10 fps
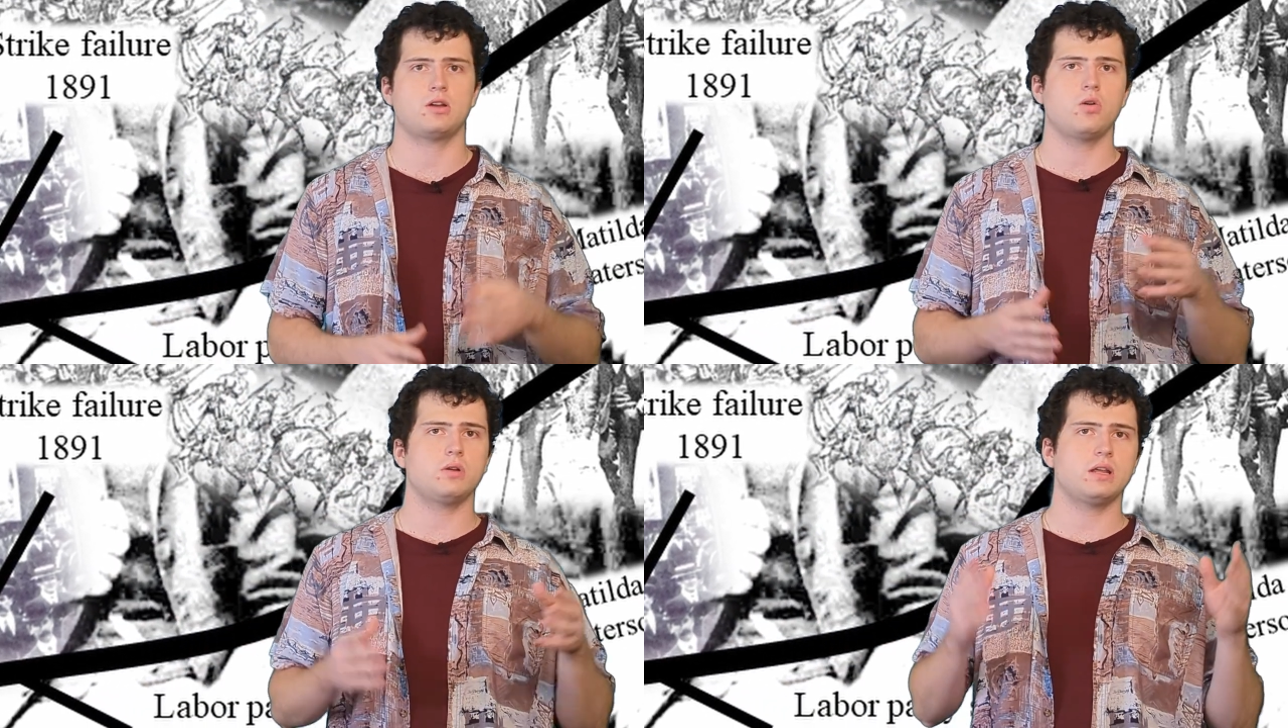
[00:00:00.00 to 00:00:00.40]

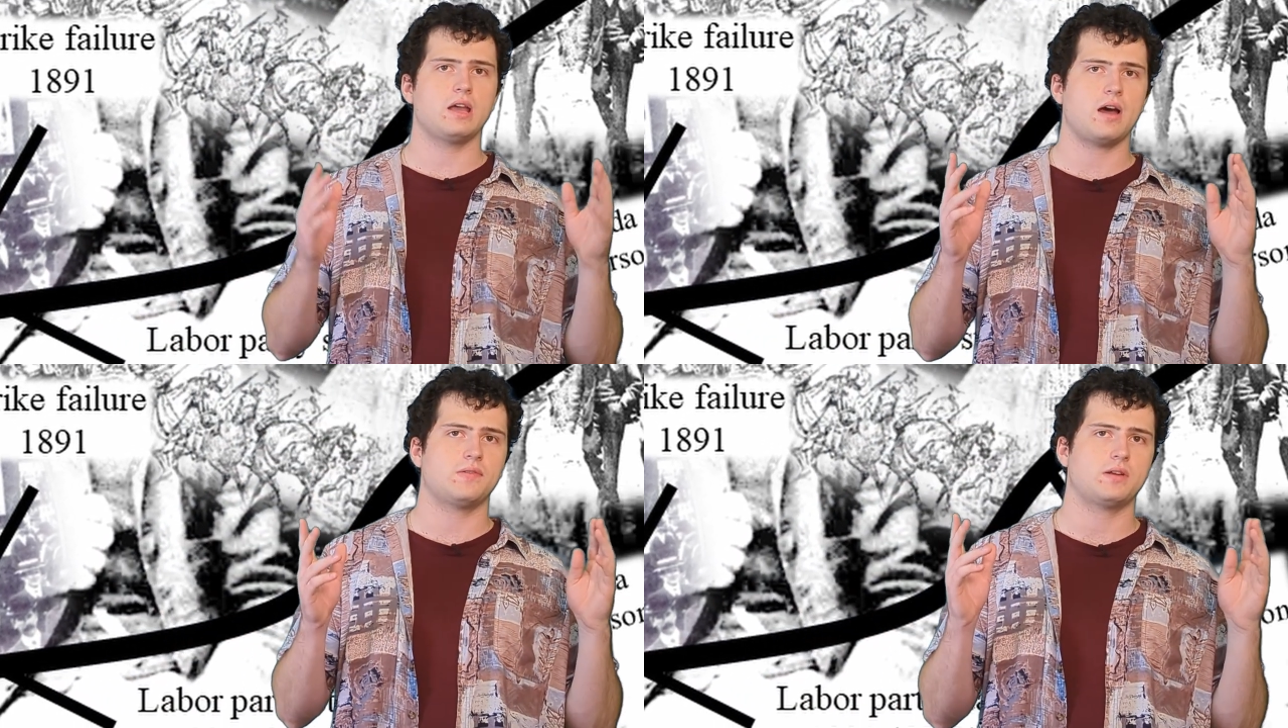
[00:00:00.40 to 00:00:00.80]
Only
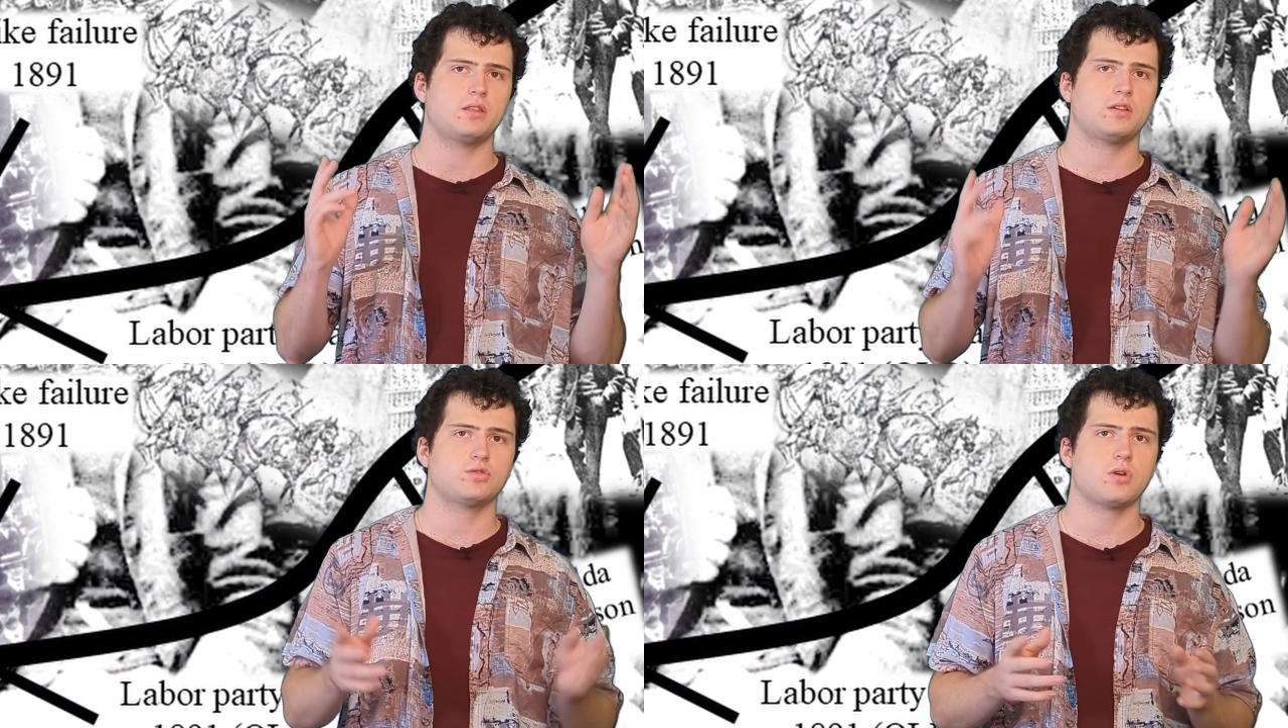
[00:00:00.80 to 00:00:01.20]
after
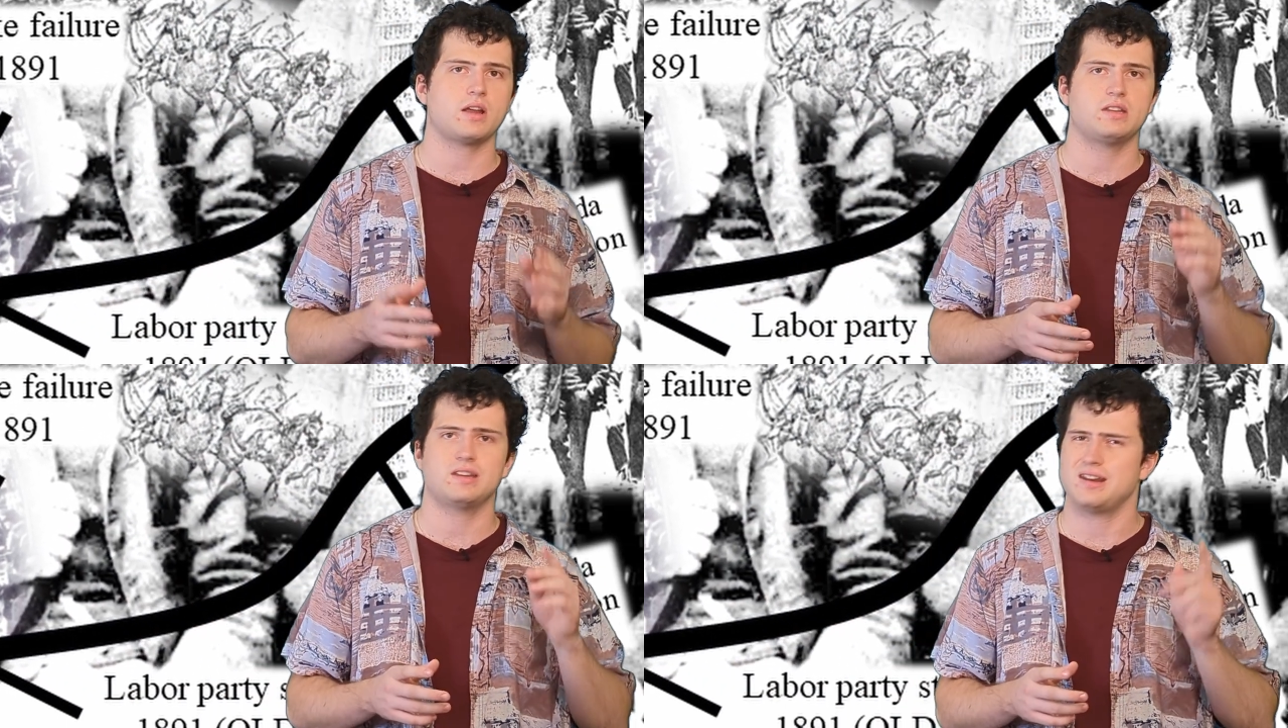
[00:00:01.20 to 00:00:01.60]
the
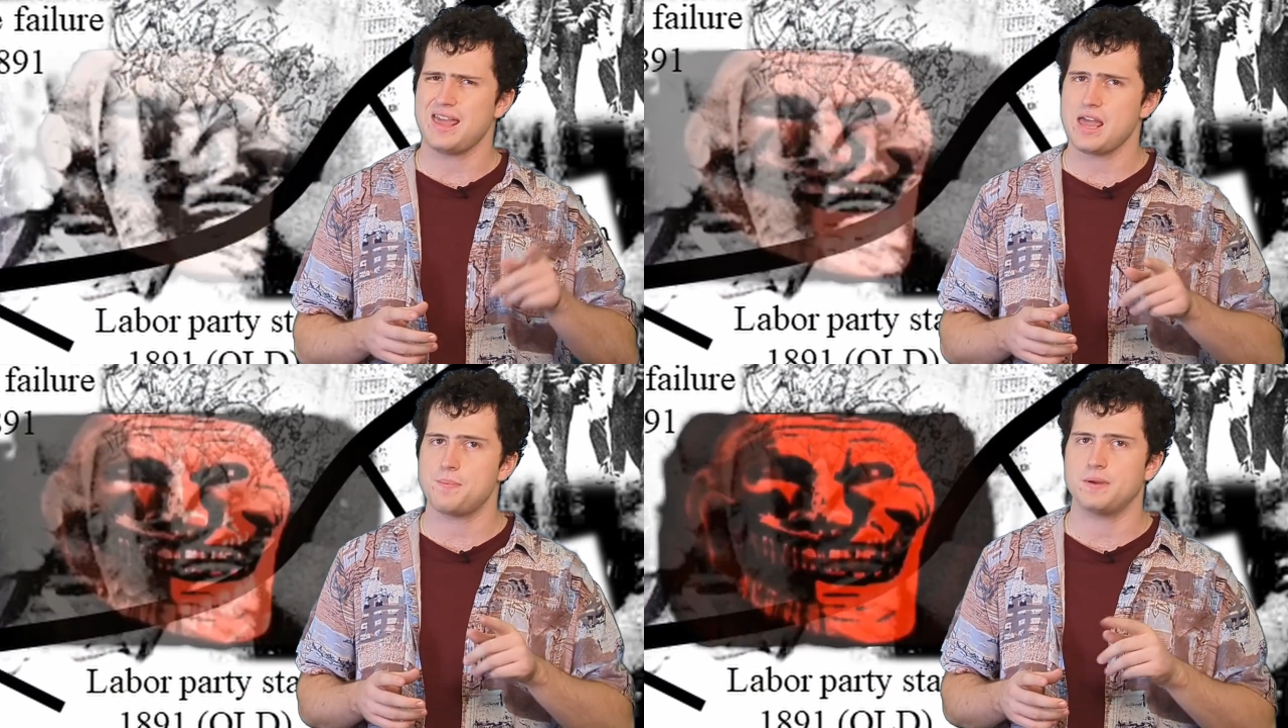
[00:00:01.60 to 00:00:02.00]
strike did an
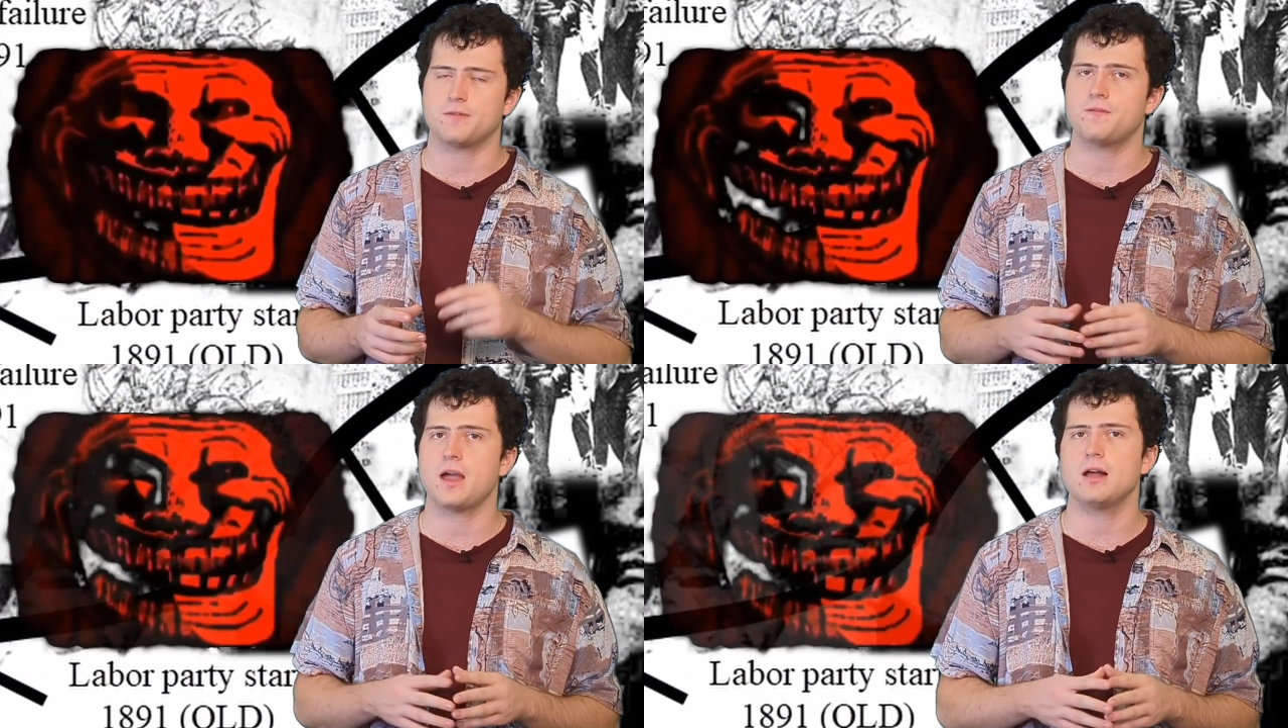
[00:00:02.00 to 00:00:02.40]
epic
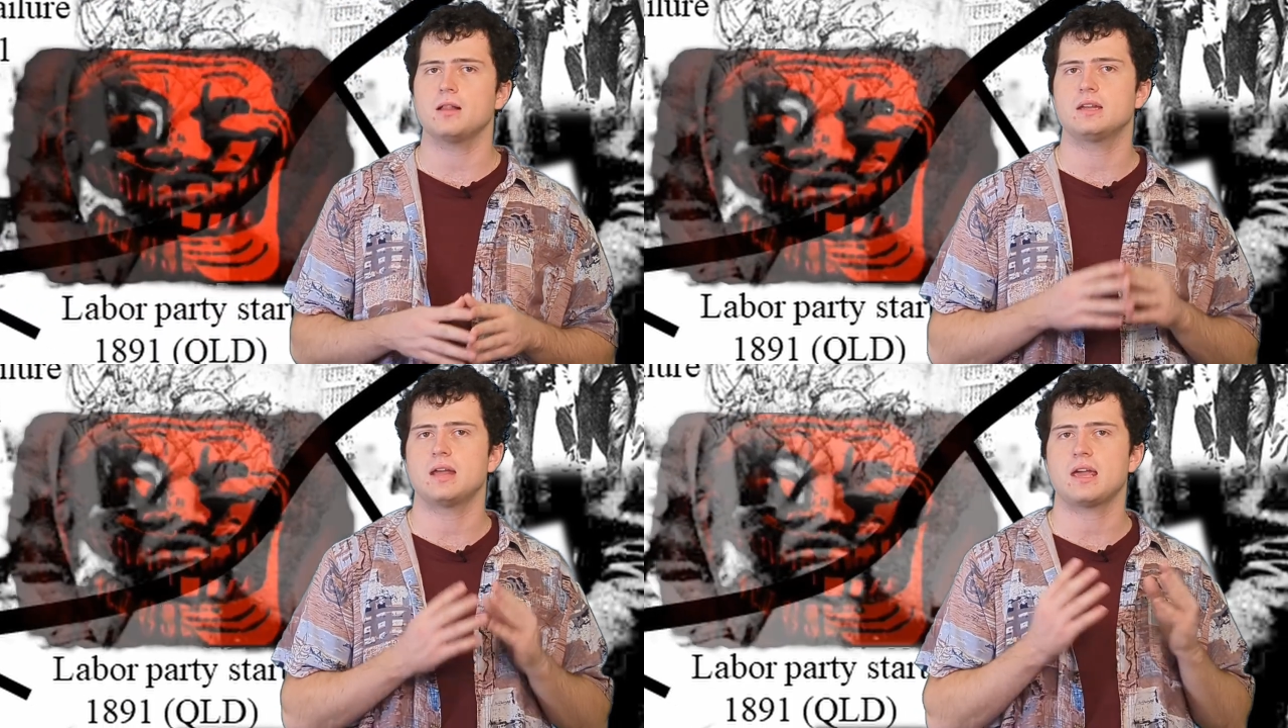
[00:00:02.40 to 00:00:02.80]
fail
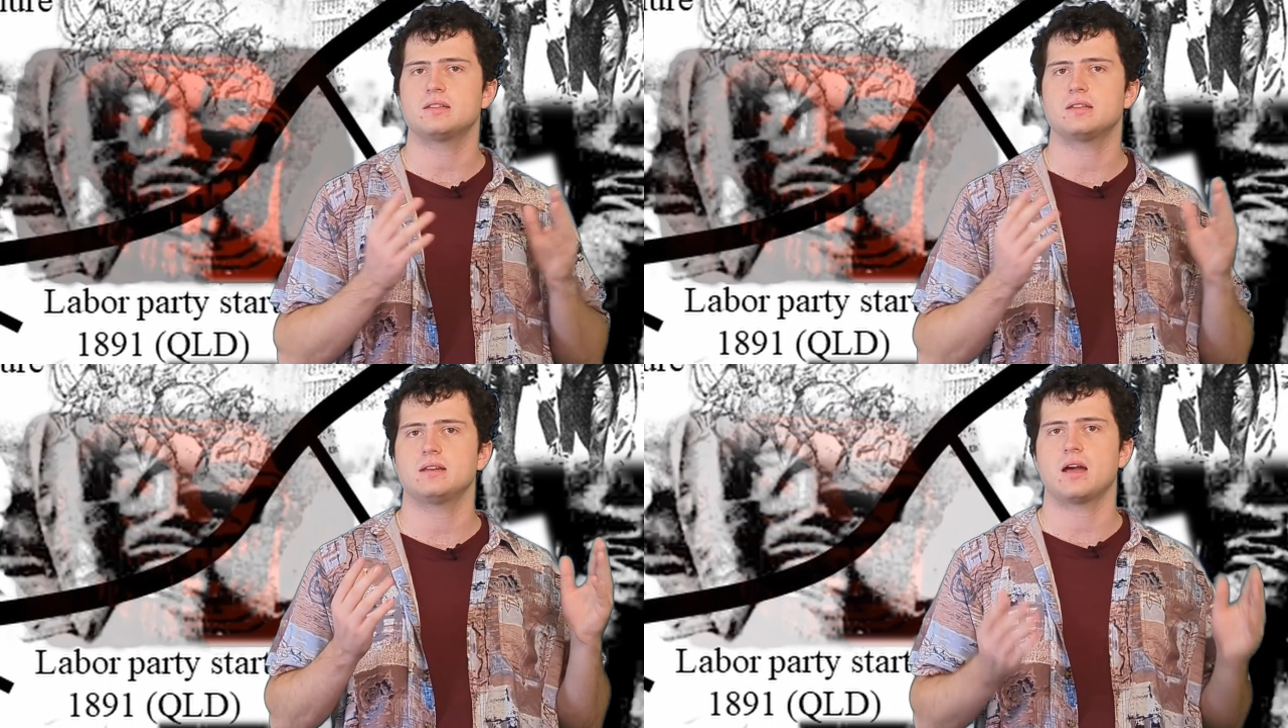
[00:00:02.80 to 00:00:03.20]
in
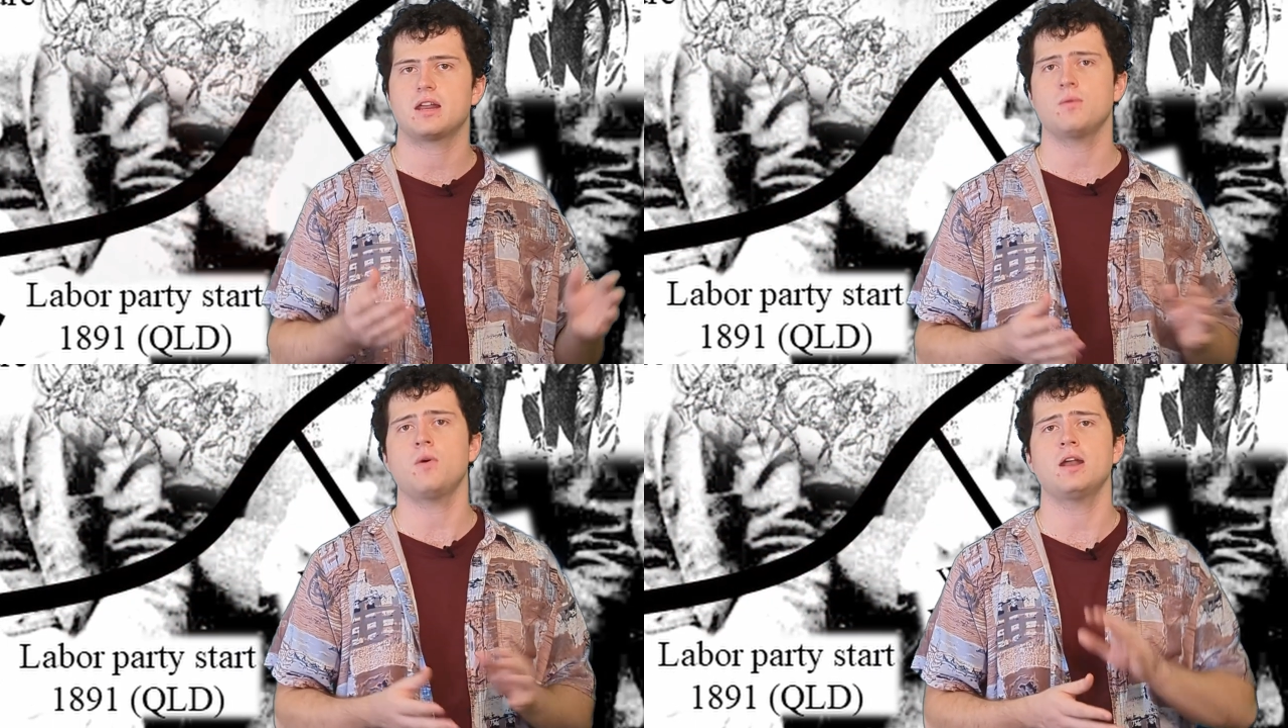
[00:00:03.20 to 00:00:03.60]

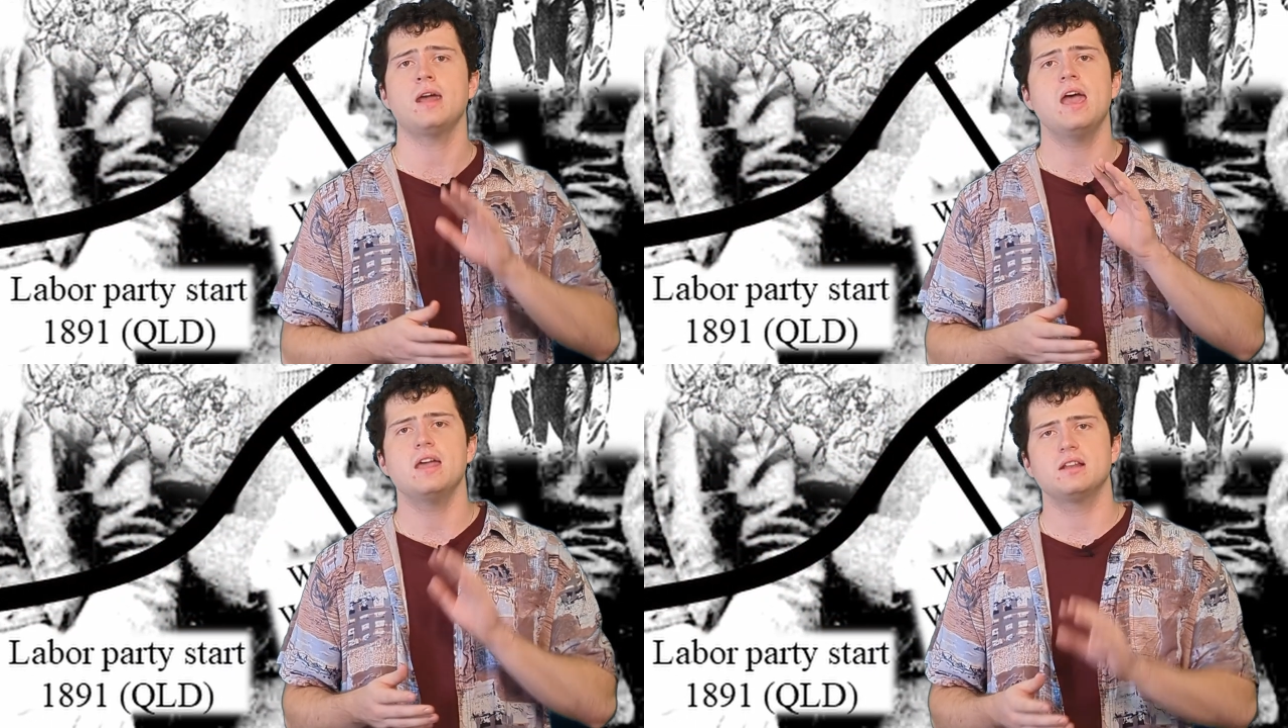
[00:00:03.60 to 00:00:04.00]
1891